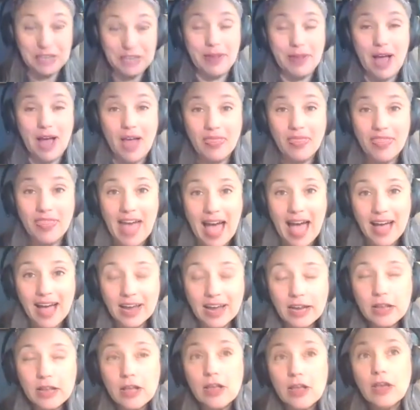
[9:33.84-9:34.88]
beyond that
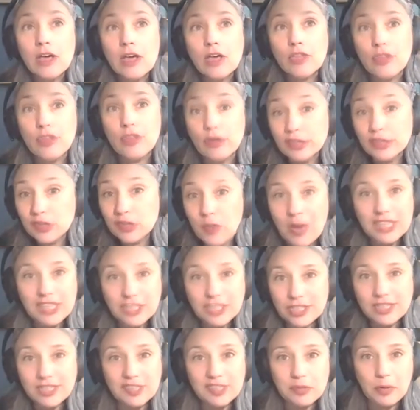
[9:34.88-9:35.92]
those
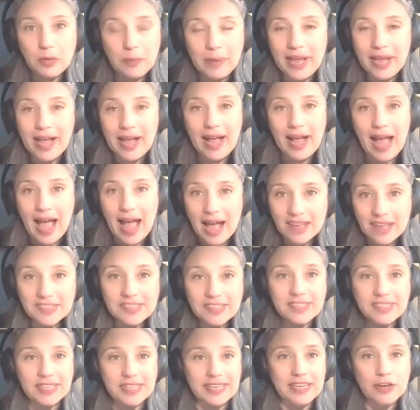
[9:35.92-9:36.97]
questions were being
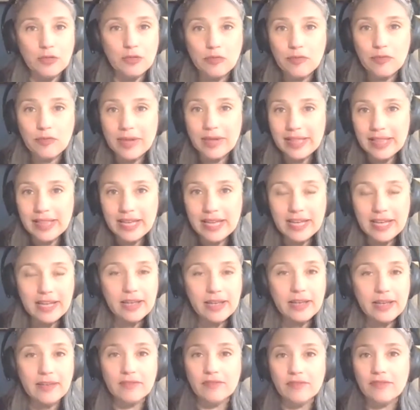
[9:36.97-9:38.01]
asked in a
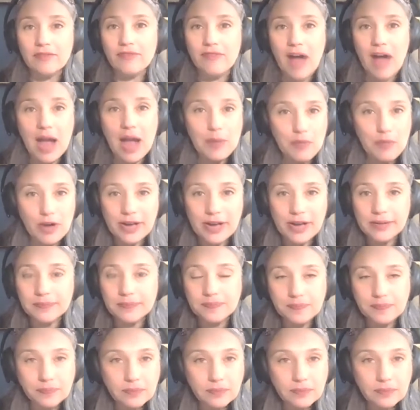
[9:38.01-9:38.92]
really vibrant